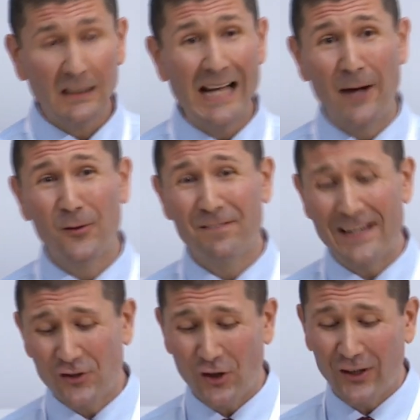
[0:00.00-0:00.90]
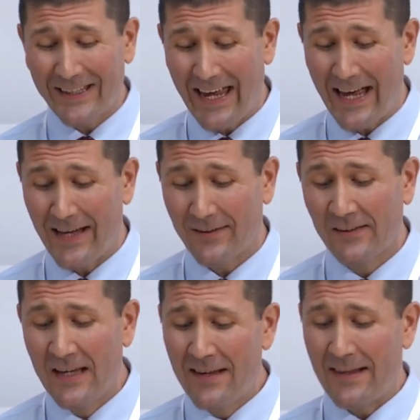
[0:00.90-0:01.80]
I would venture a guess
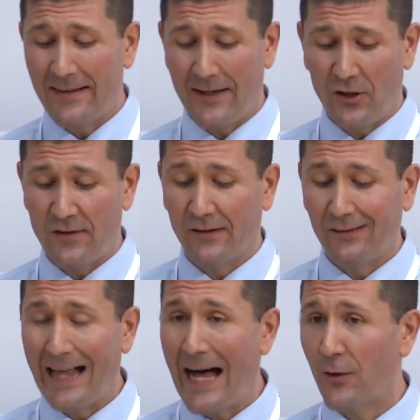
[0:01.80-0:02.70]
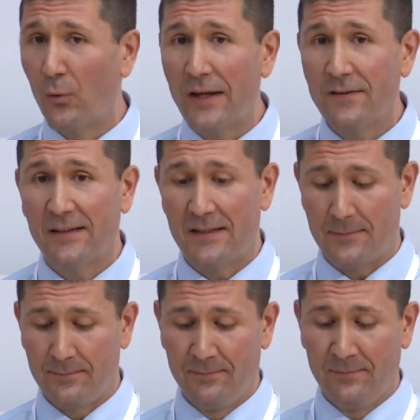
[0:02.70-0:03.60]
that there is a lot of wisdom
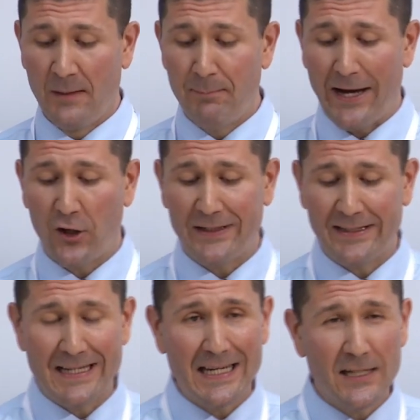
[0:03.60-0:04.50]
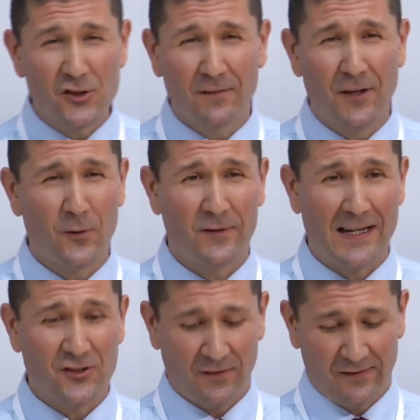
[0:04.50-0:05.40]
buried in each of those
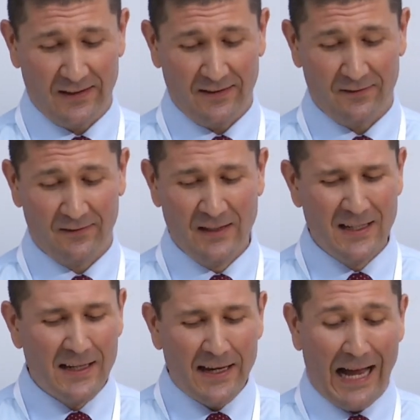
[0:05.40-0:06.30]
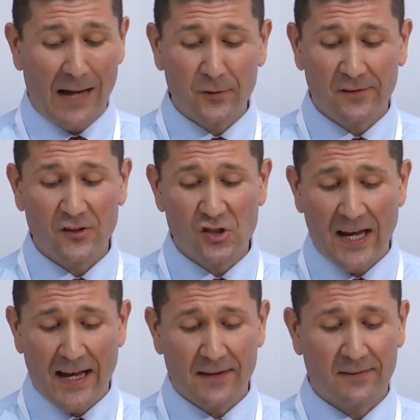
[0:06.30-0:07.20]
agencies. And I would
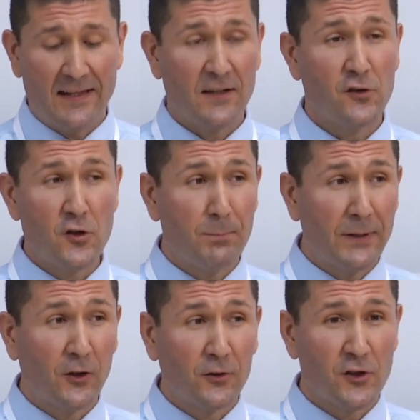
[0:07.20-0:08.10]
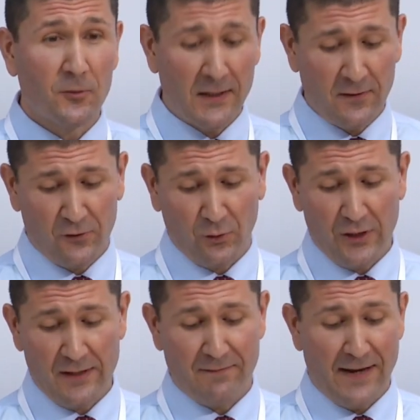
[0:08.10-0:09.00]
suggest that as you build your
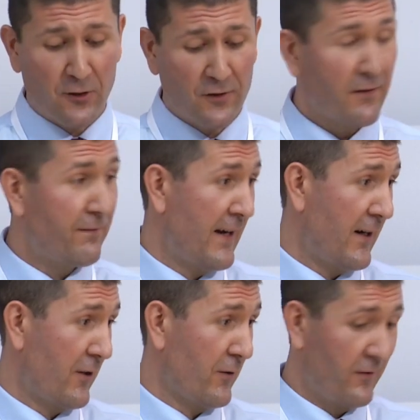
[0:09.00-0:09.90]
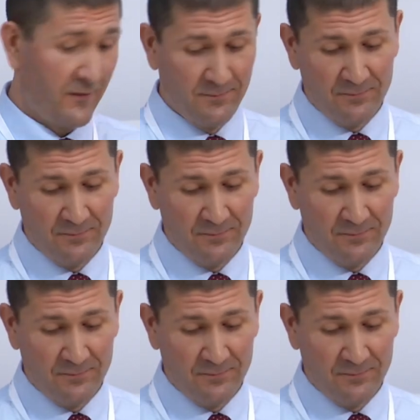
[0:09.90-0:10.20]
Ministry of Veterans Affairs,